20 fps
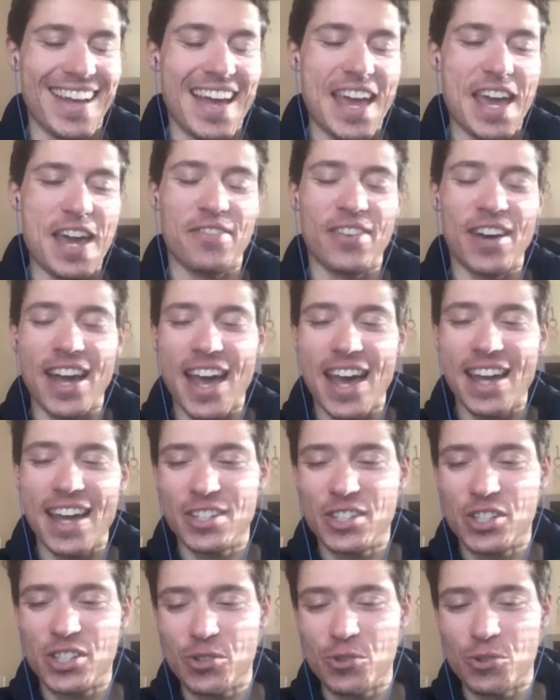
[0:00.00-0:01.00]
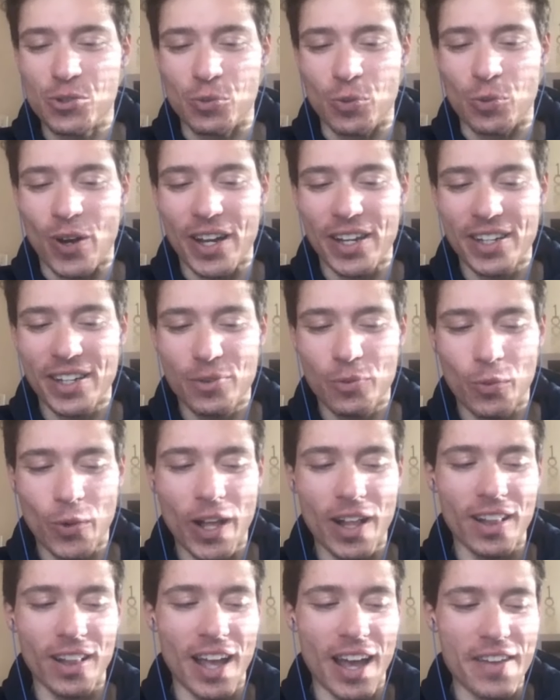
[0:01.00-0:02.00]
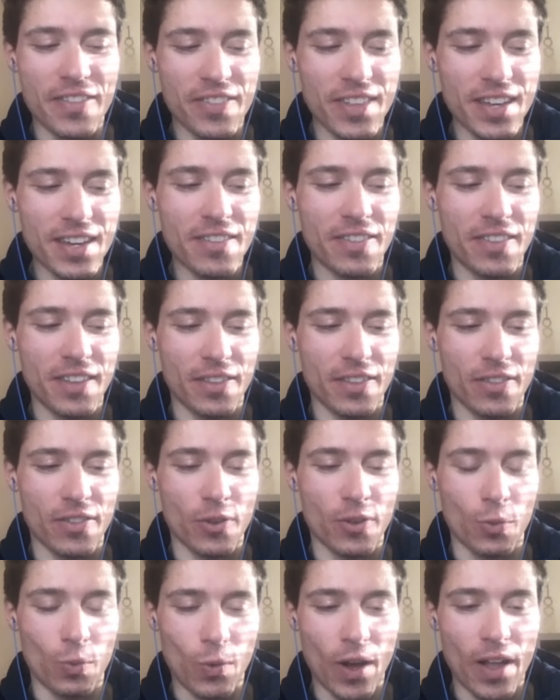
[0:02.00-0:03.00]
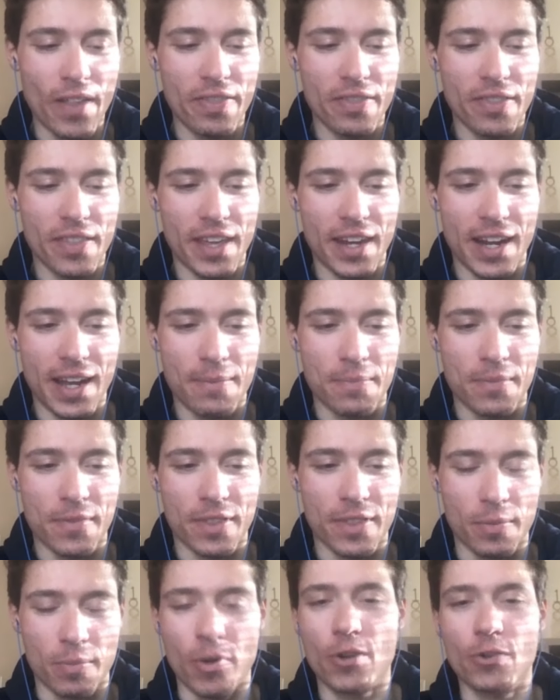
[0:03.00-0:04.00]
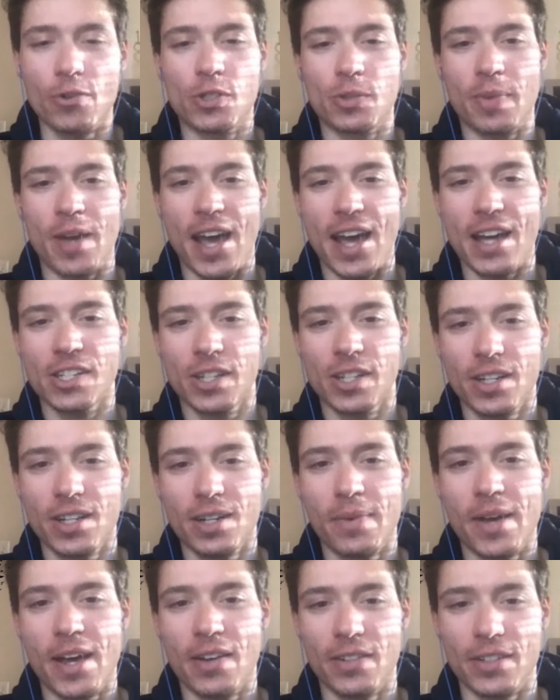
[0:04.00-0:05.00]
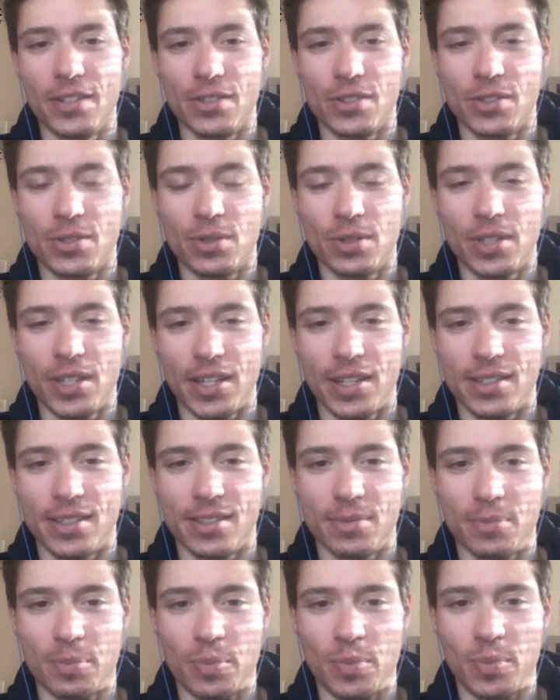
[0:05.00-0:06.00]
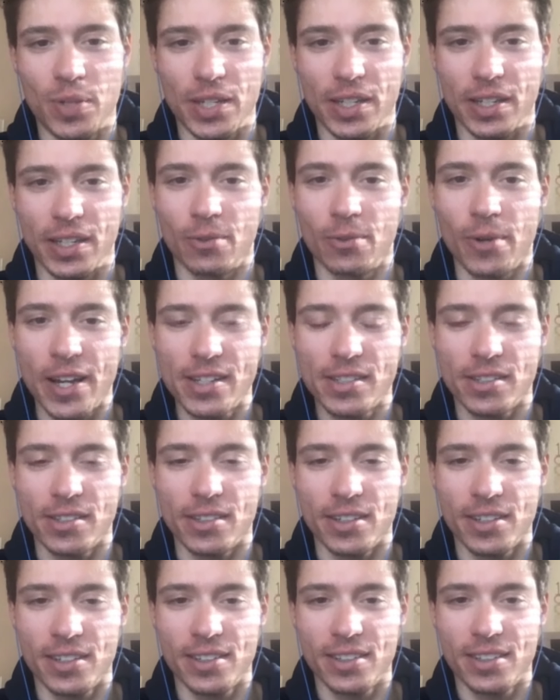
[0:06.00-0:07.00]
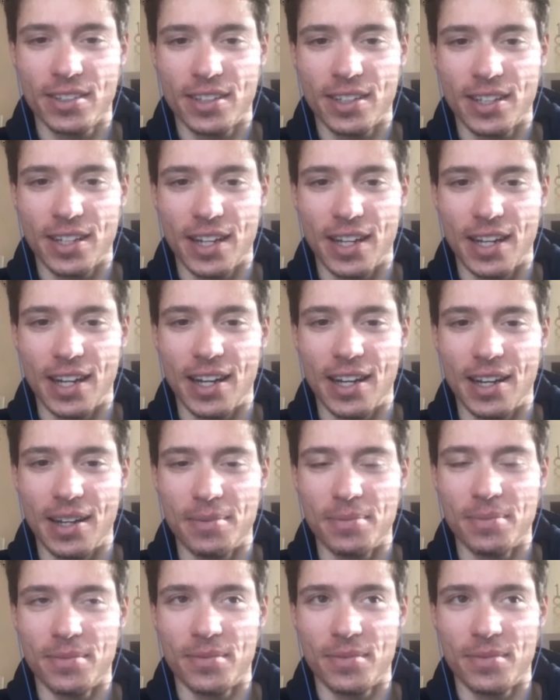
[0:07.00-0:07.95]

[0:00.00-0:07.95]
If I had to choose one, well, I think that the one that I'm the most passionate about is being a racer. Um,